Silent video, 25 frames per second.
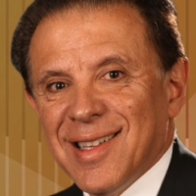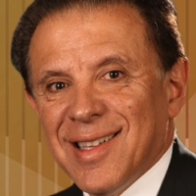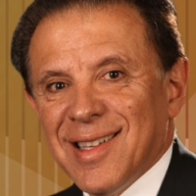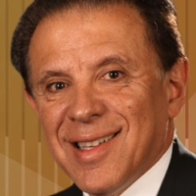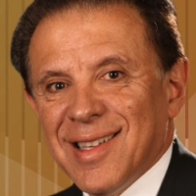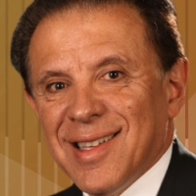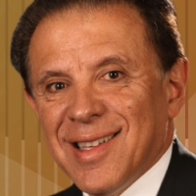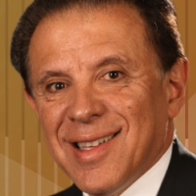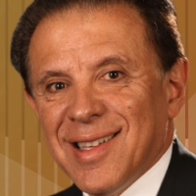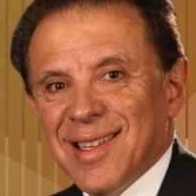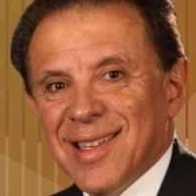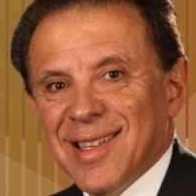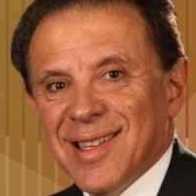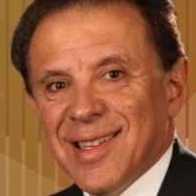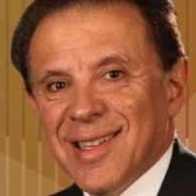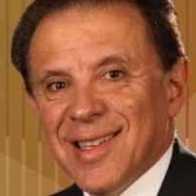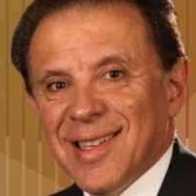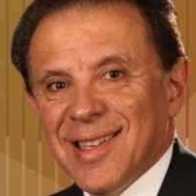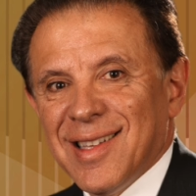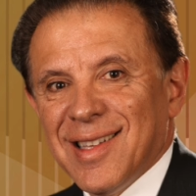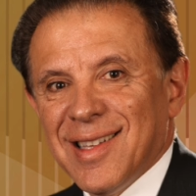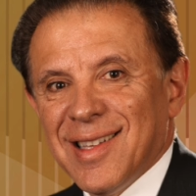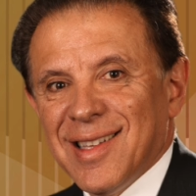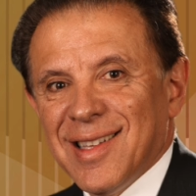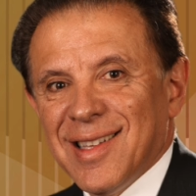
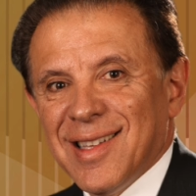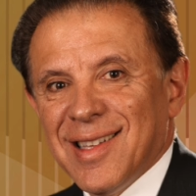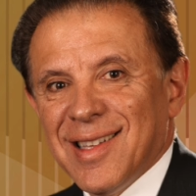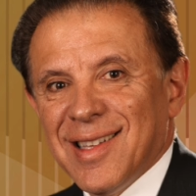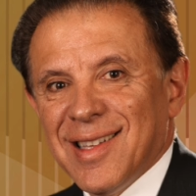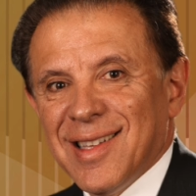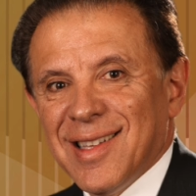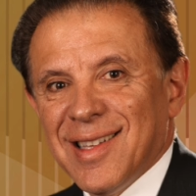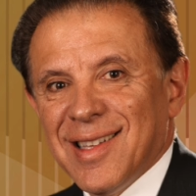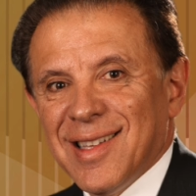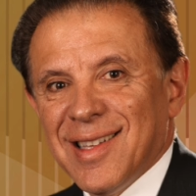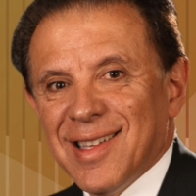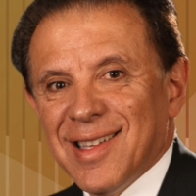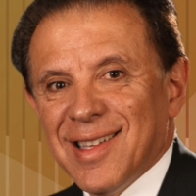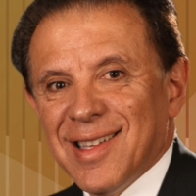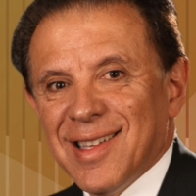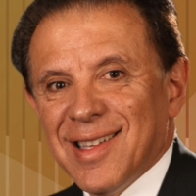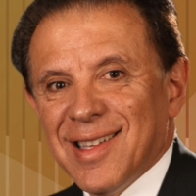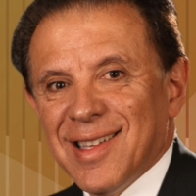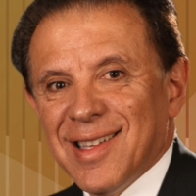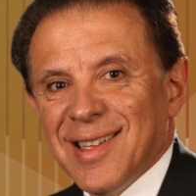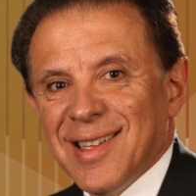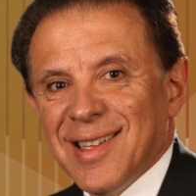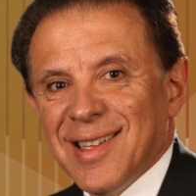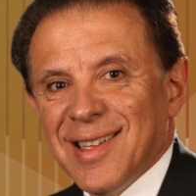
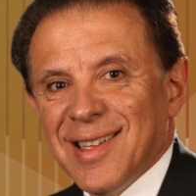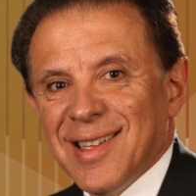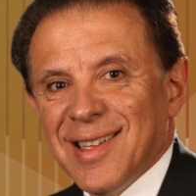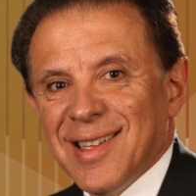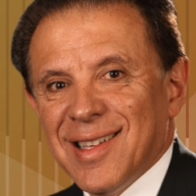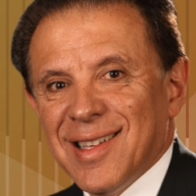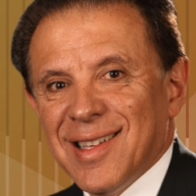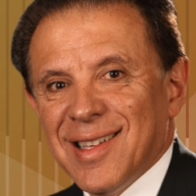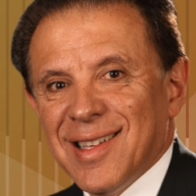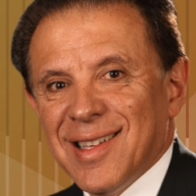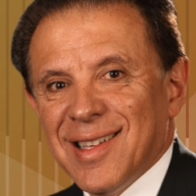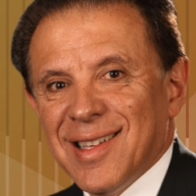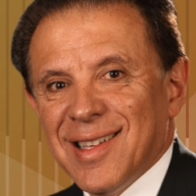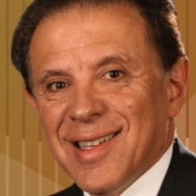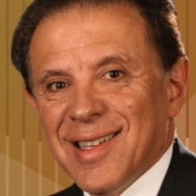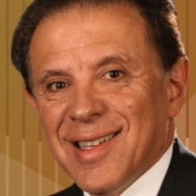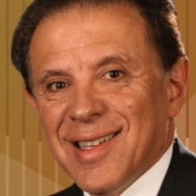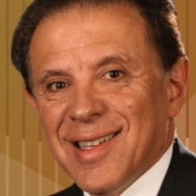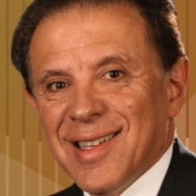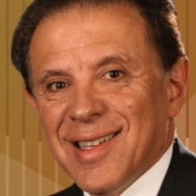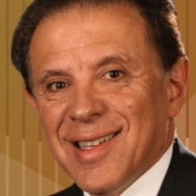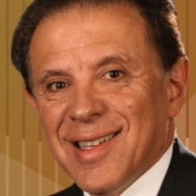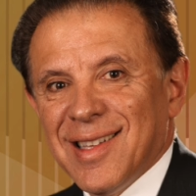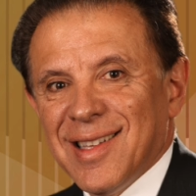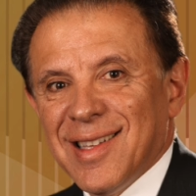
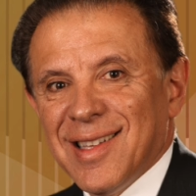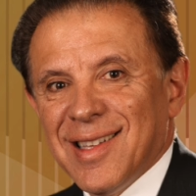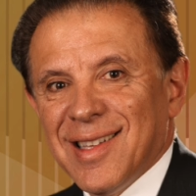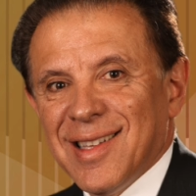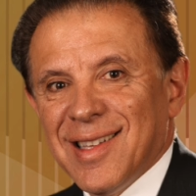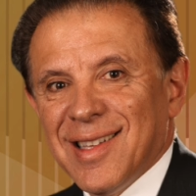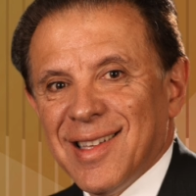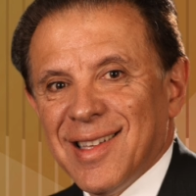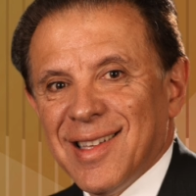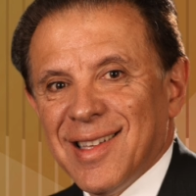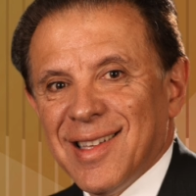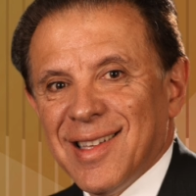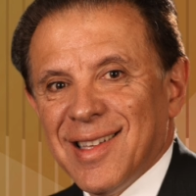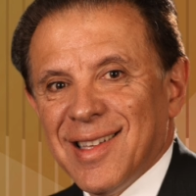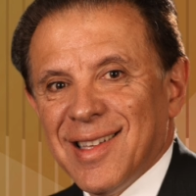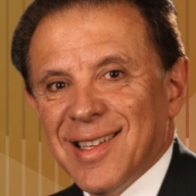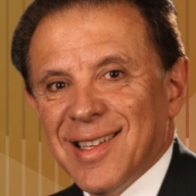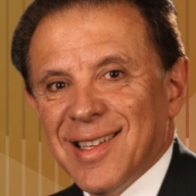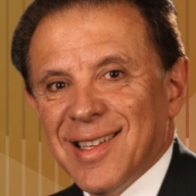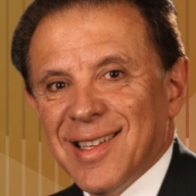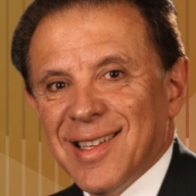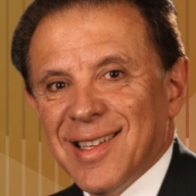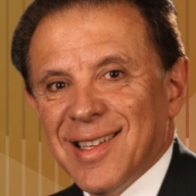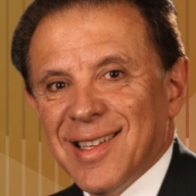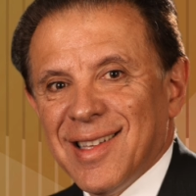
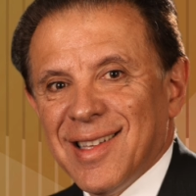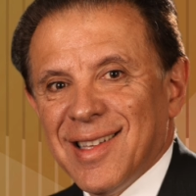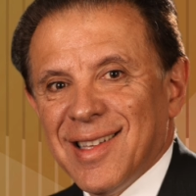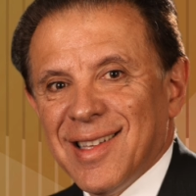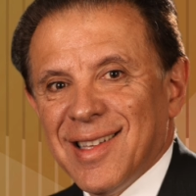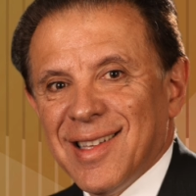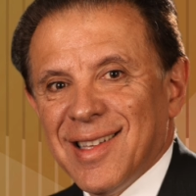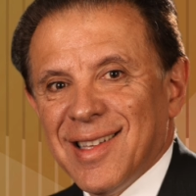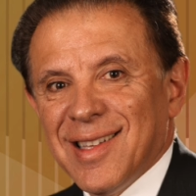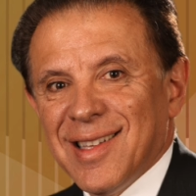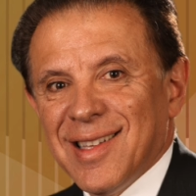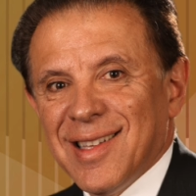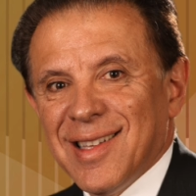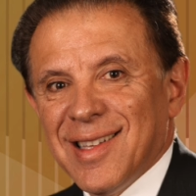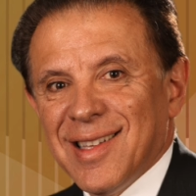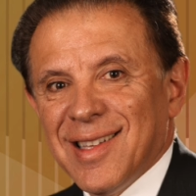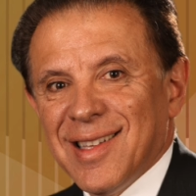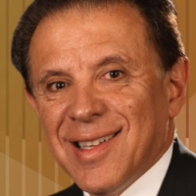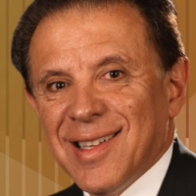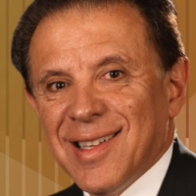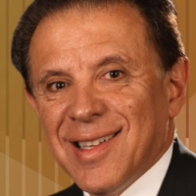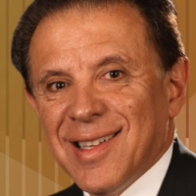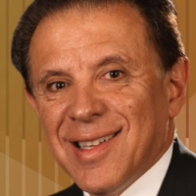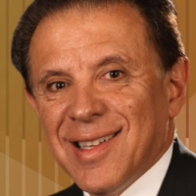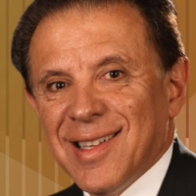
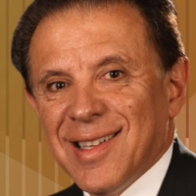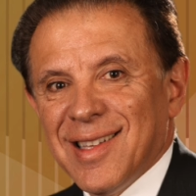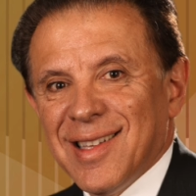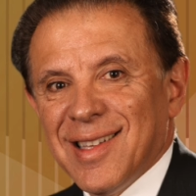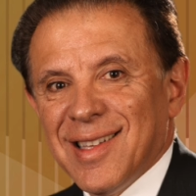This is a still picture; no speech is visible.